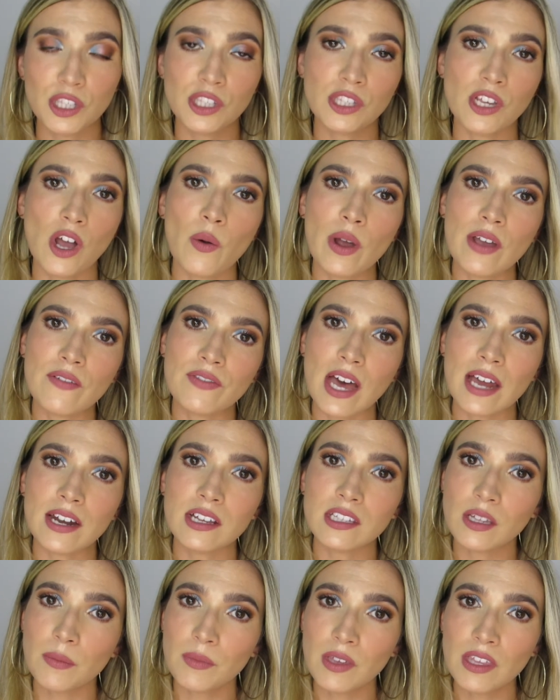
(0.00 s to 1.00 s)
So if that
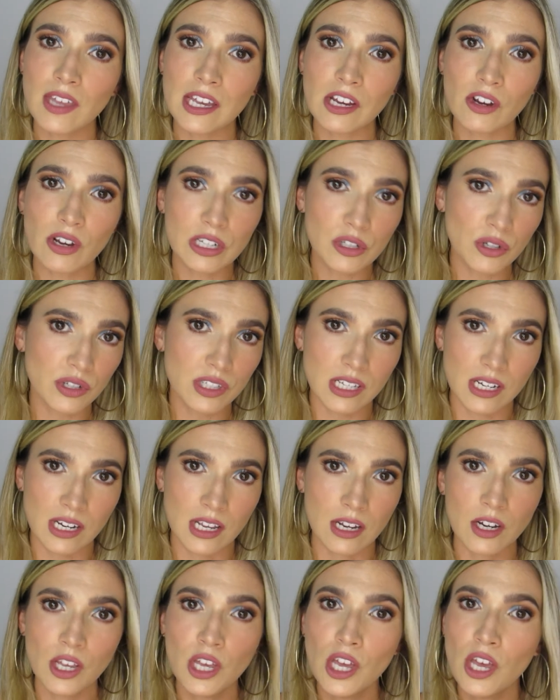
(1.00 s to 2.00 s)
is something that you're interested
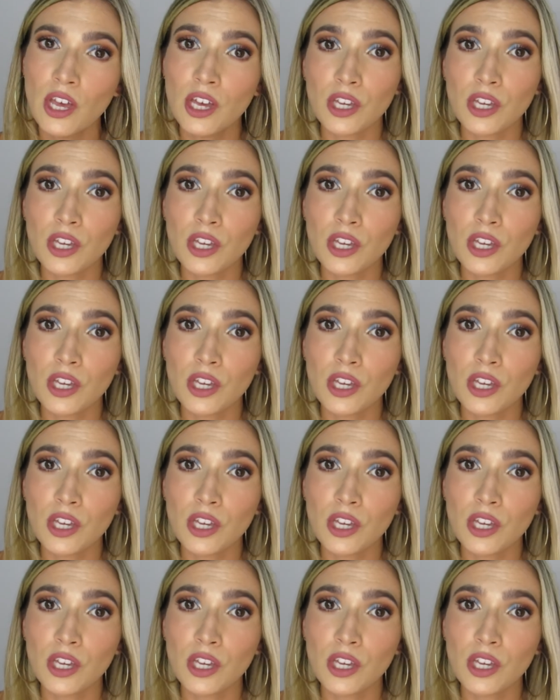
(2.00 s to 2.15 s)
in,